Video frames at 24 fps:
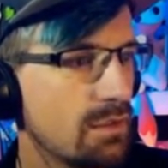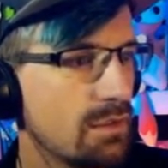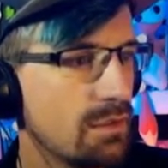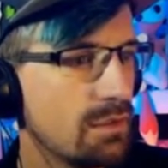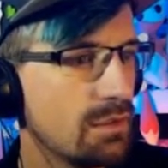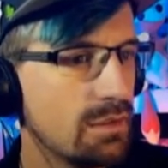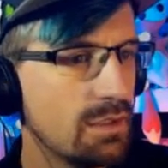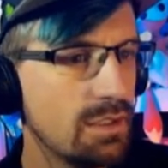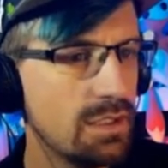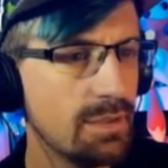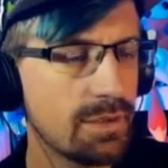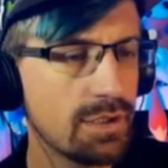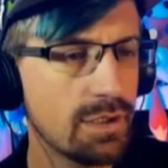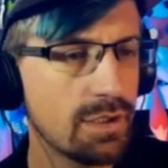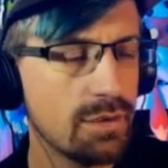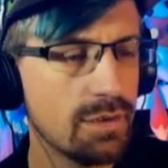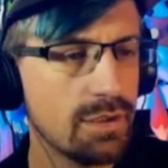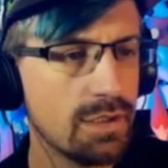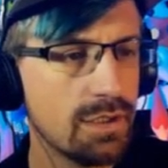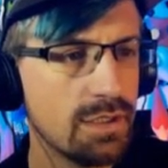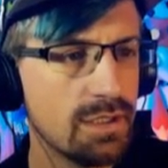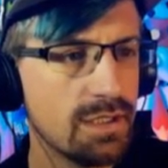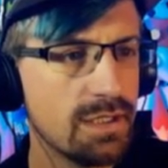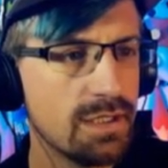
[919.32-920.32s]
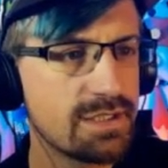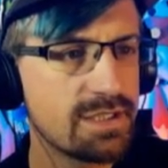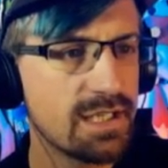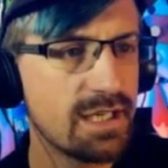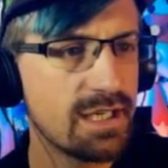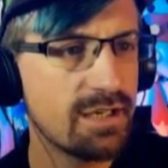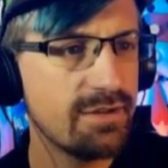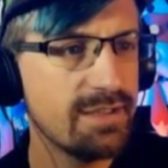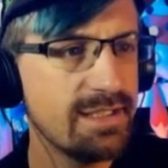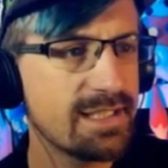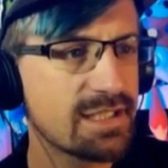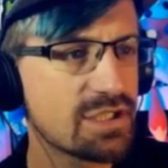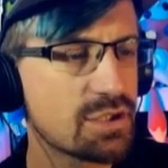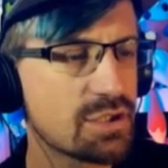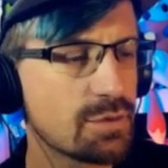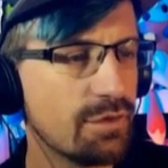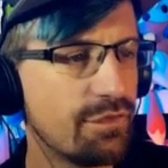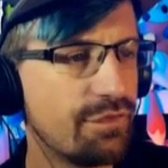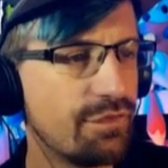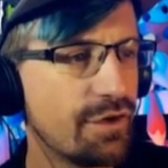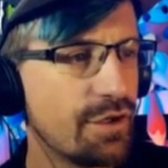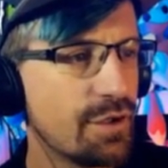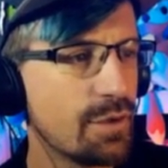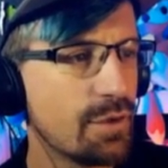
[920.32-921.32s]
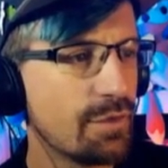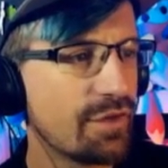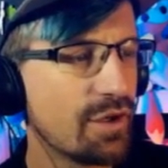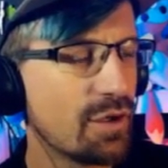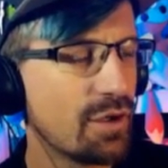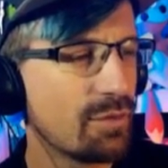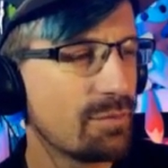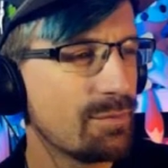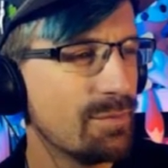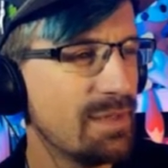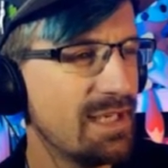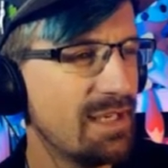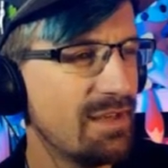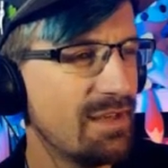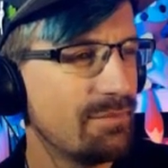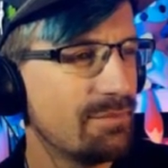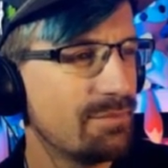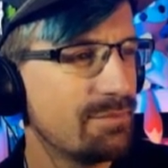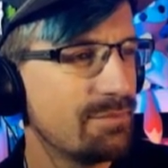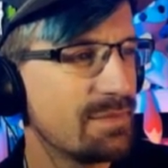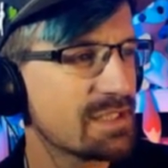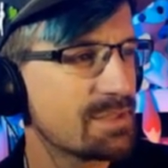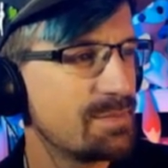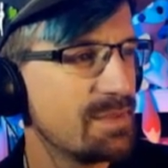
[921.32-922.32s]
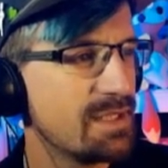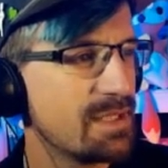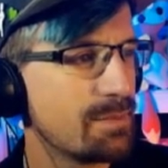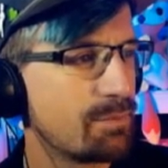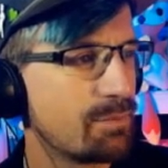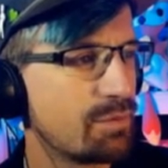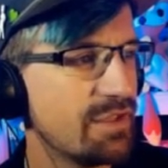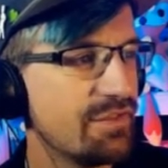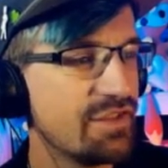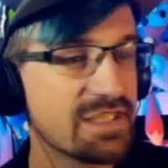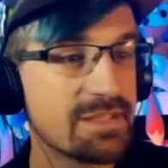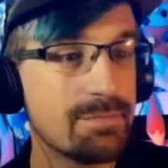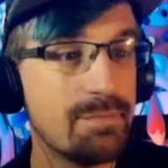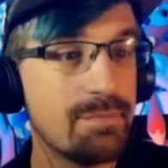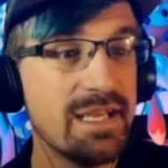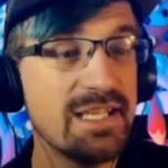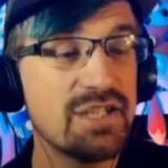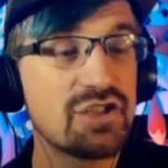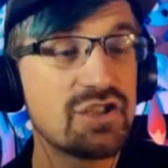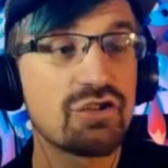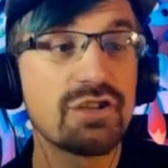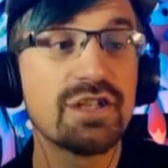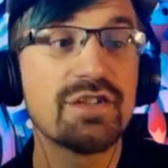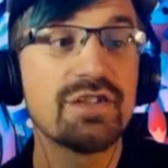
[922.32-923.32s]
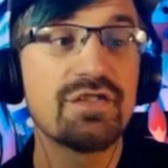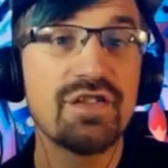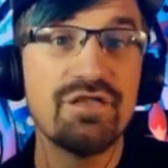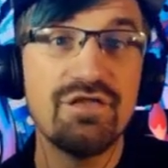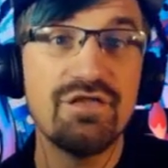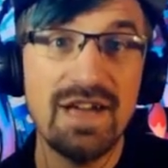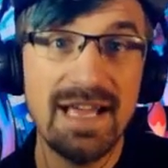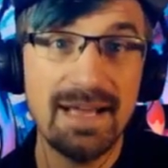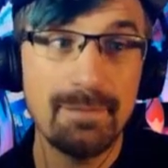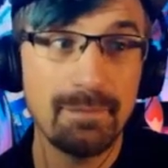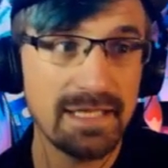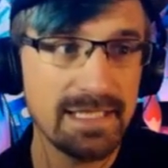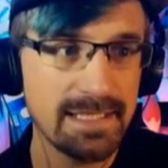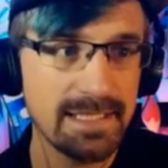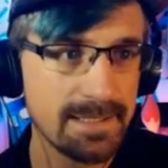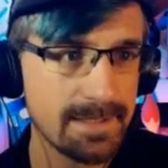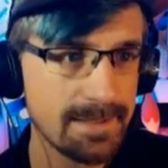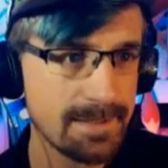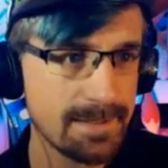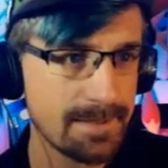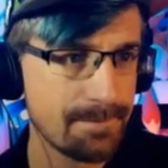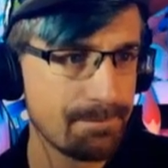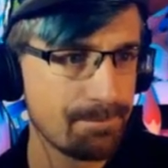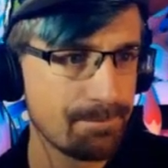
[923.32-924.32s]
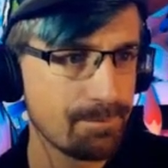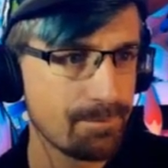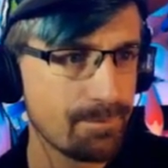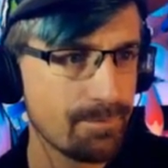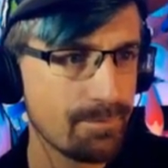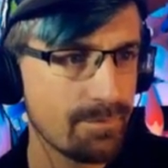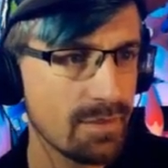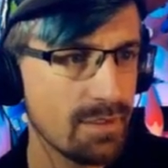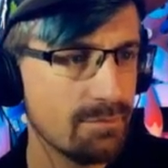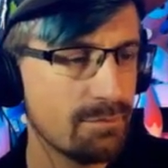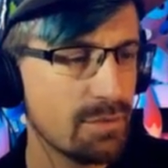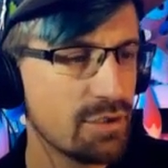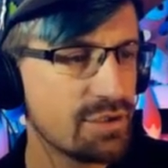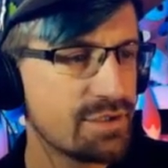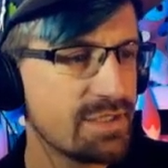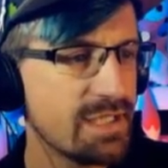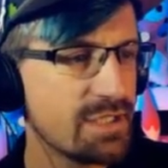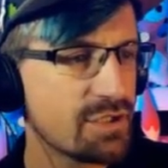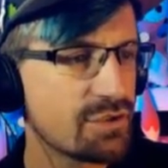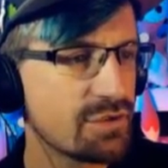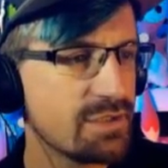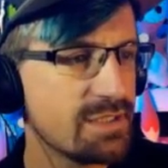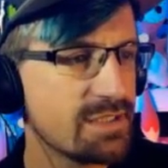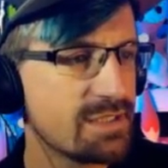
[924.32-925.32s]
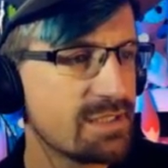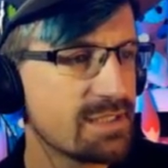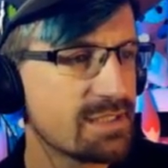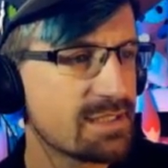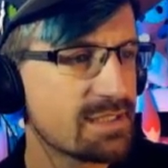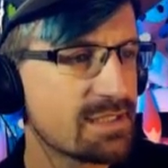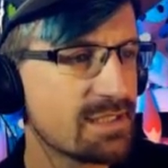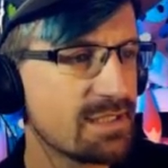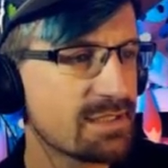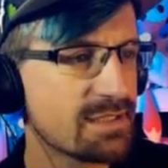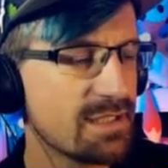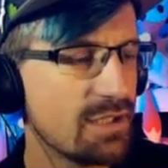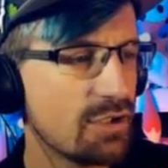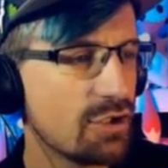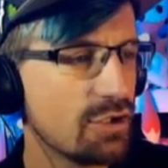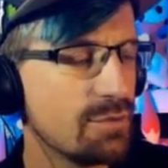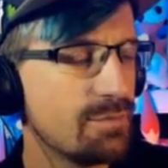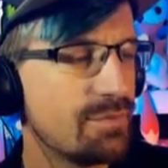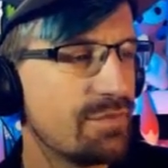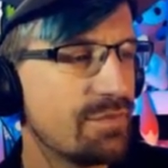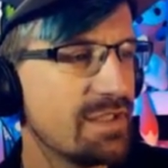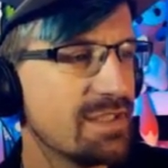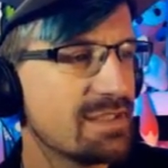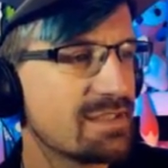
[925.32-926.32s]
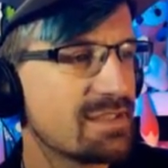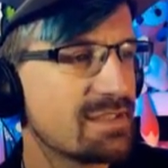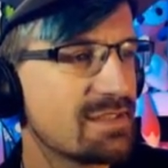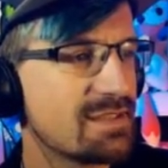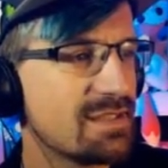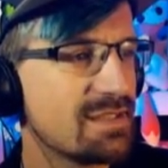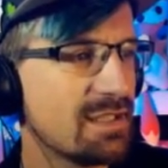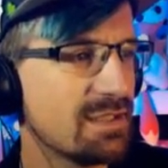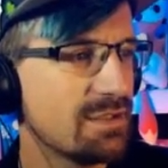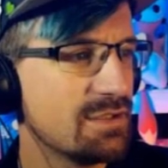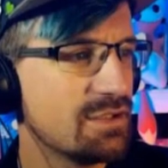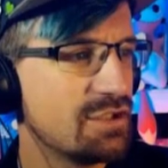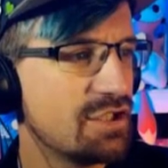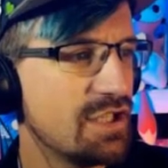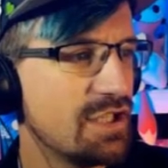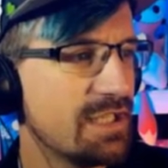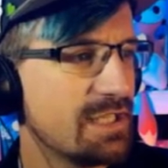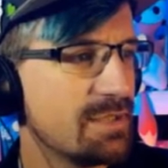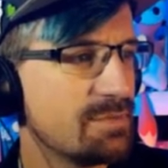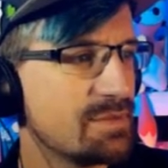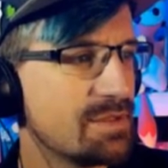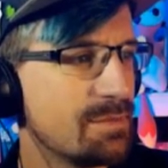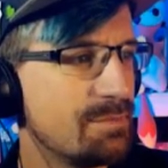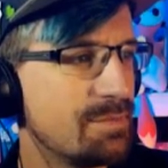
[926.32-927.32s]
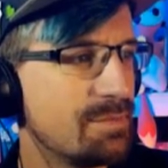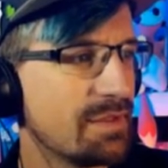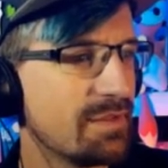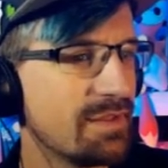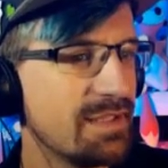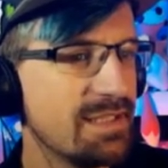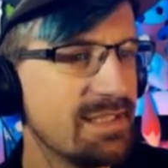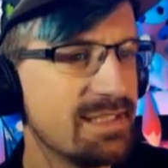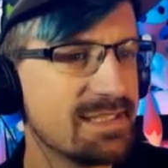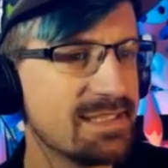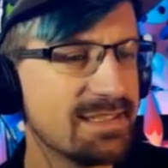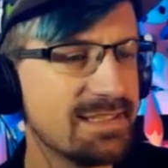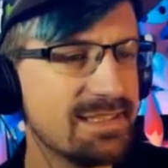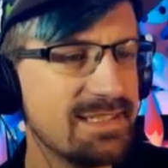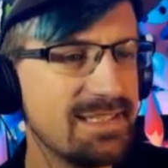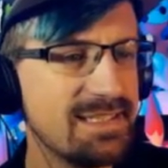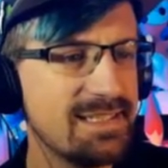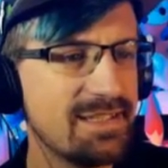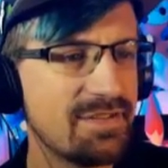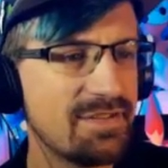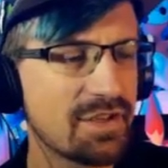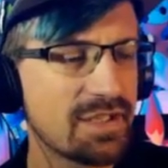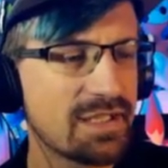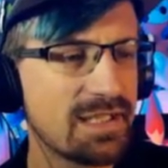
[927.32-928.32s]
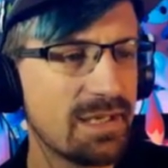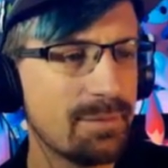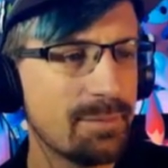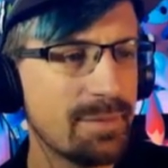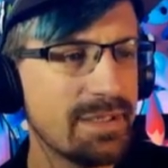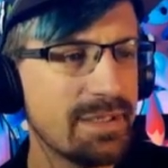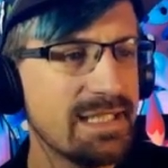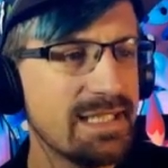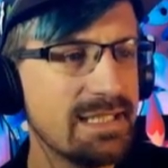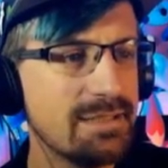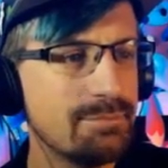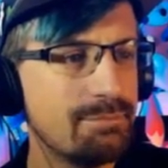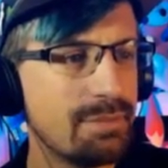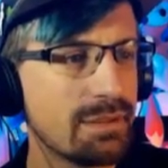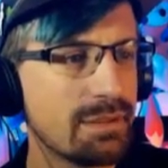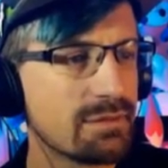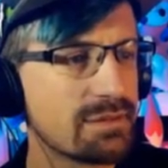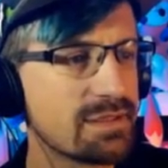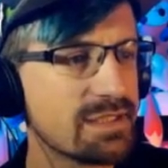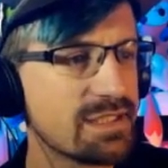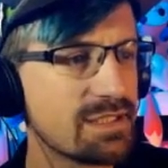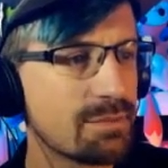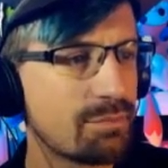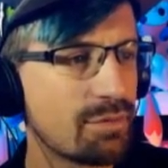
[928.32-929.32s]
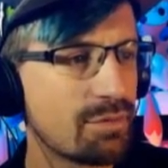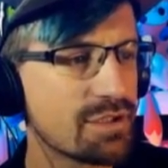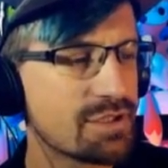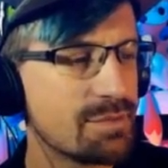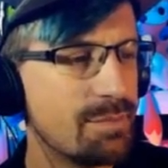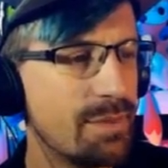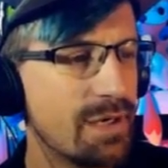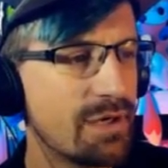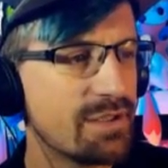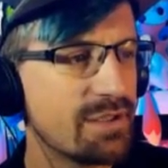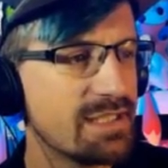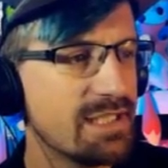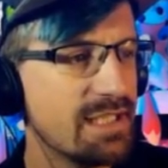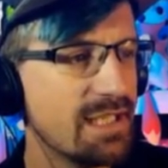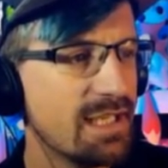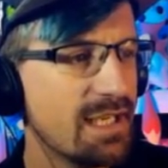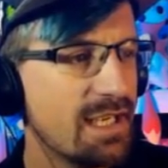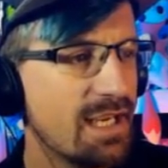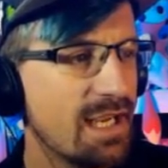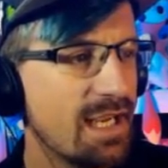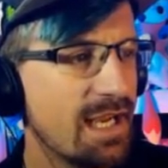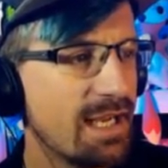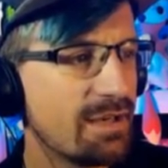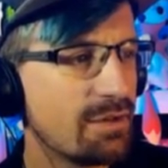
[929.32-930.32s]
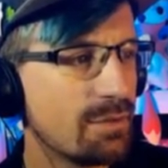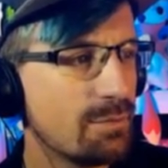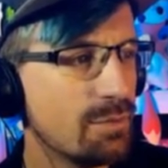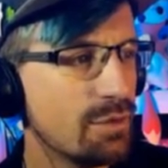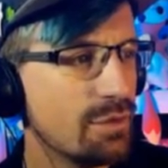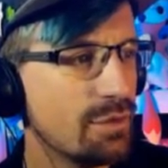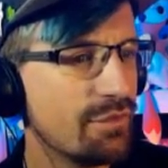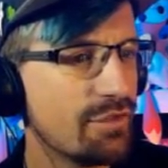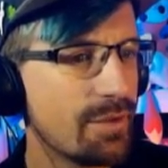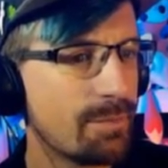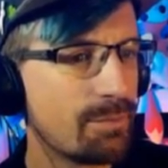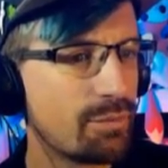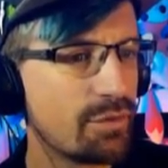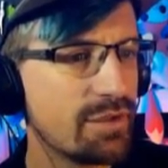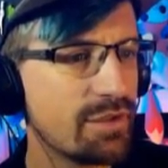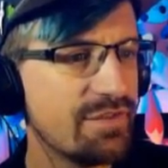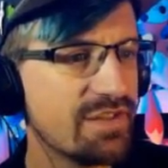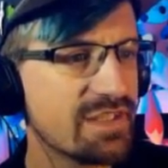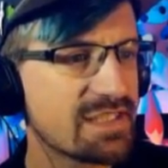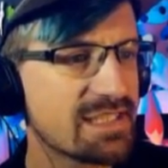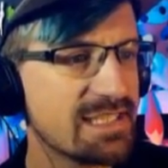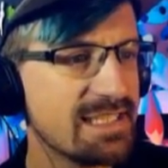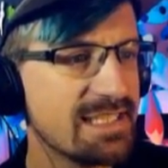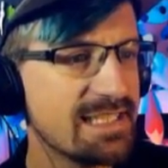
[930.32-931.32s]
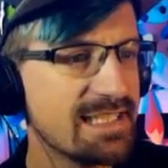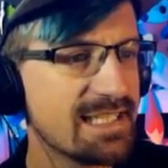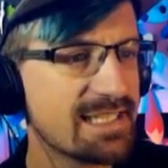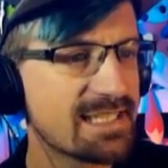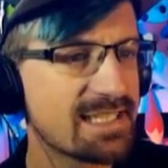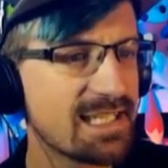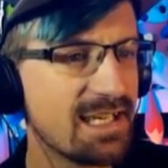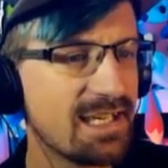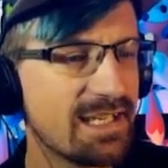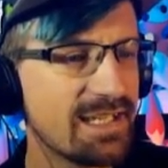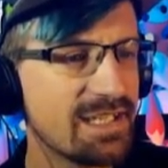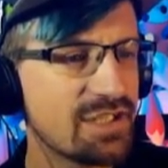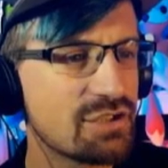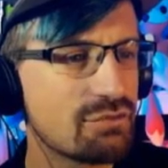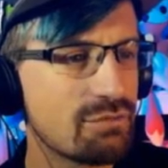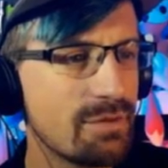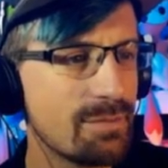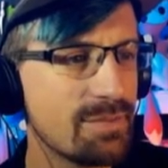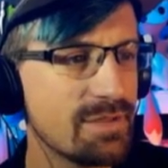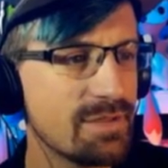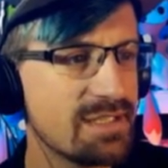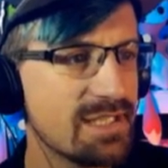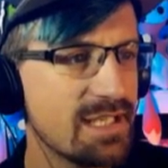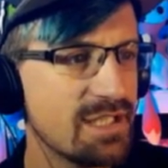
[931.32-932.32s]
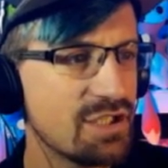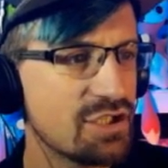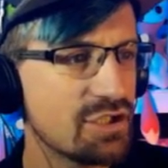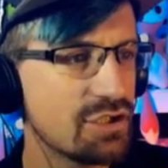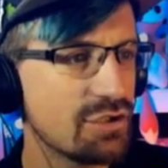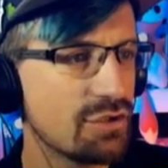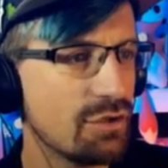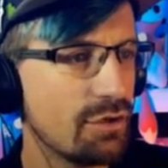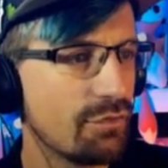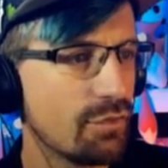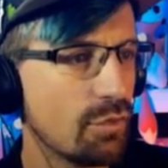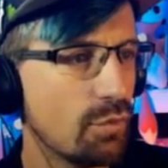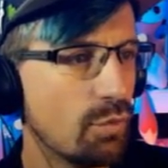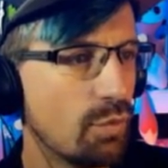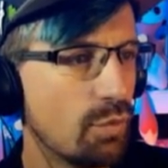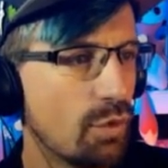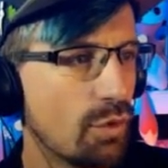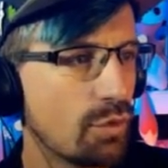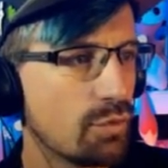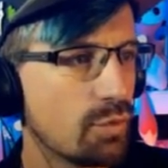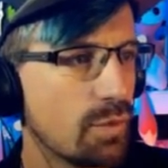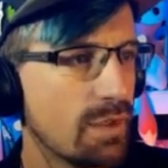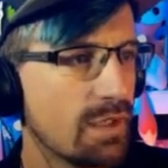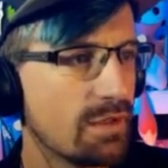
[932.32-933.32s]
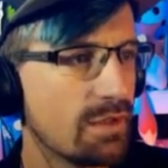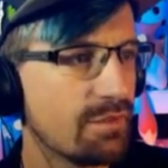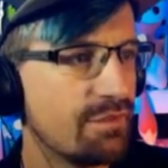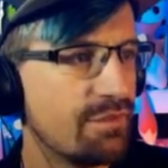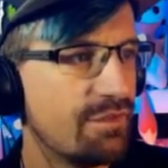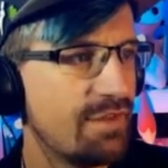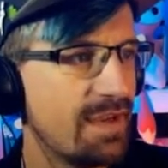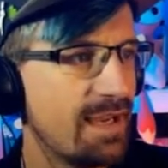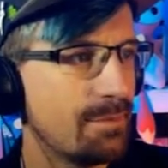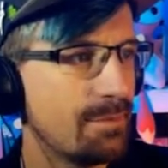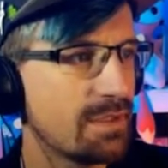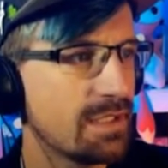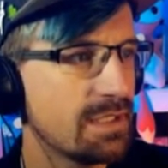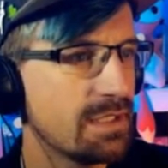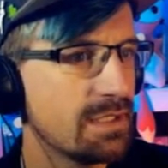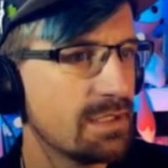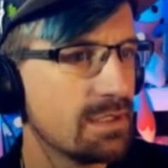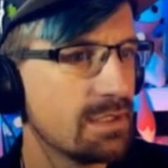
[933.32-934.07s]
Here we go. A diary next to a photo of an old man. Must be the previous patron of the family. Most entries discuss a hope for his son, Jacob's ability to lead the company he built into prosperity and remove the previously tarnished reputation of the Wardwell family.